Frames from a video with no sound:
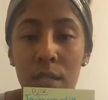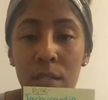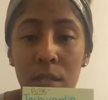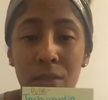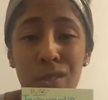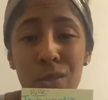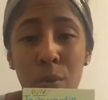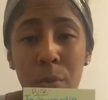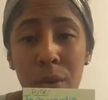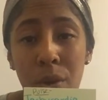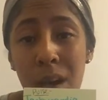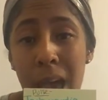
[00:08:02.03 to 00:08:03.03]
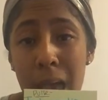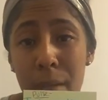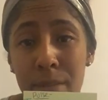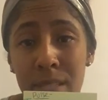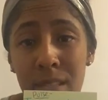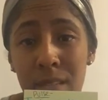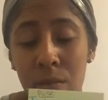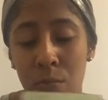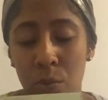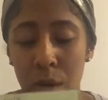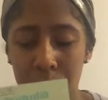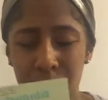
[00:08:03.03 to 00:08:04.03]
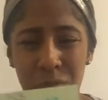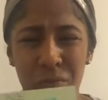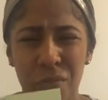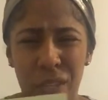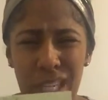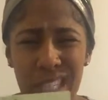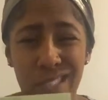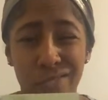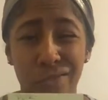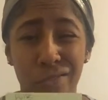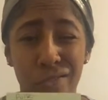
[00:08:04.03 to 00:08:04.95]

0 is what we call absent, where when you feel it, it's